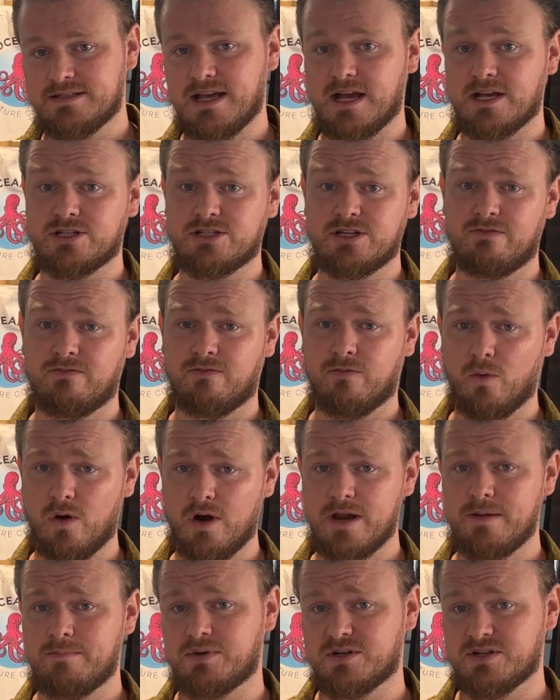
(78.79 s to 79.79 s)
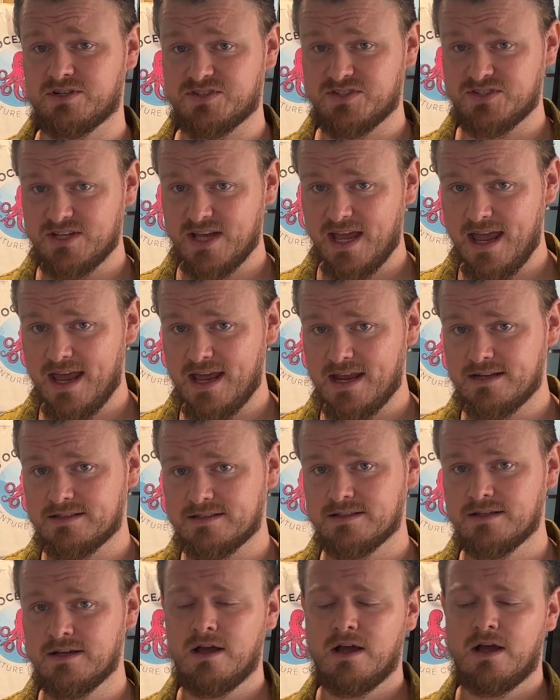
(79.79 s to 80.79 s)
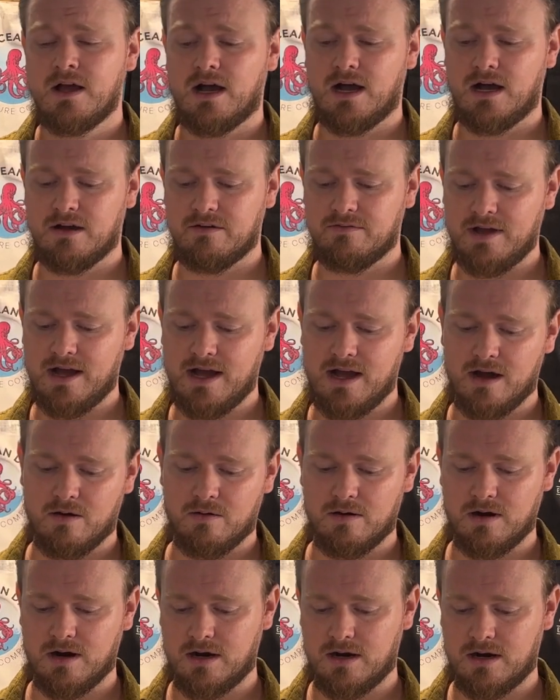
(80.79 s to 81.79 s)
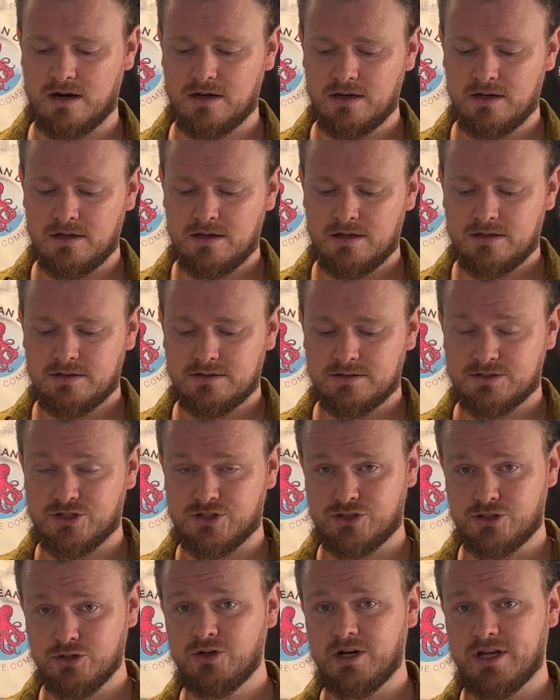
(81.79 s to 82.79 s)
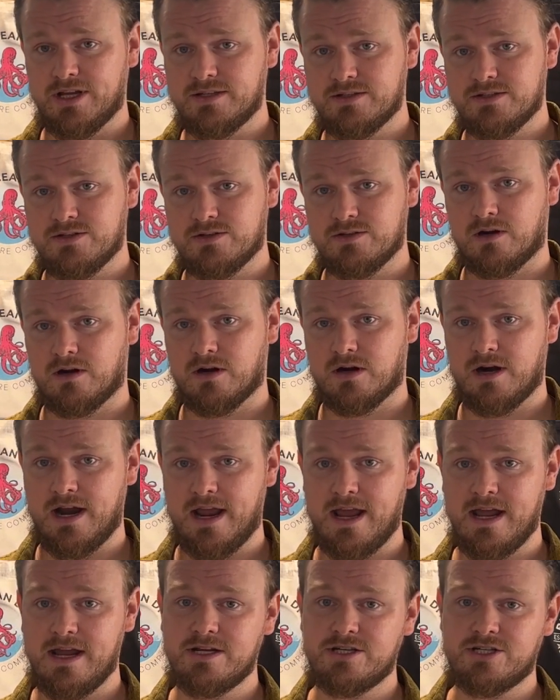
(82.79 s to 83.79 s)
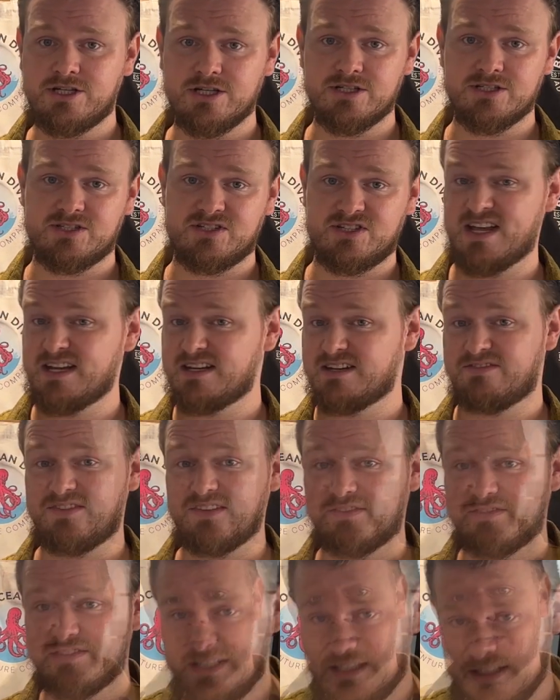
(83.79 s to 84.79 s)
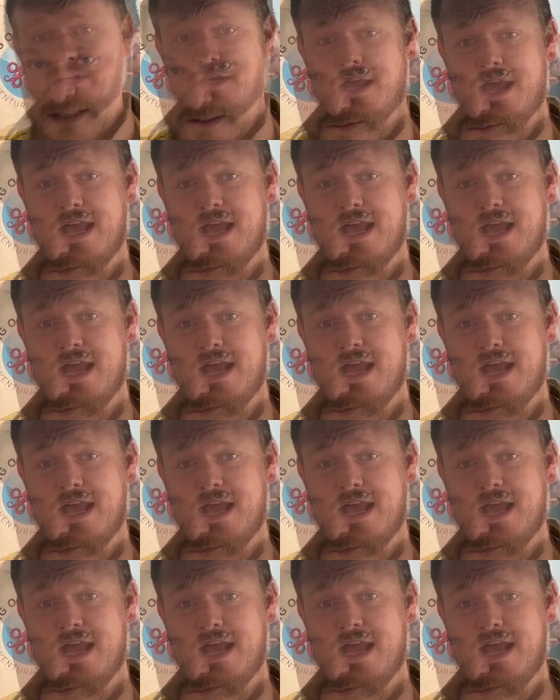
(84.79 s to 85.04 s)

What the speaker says: Actually, 40% of our students are ages 10 to 15.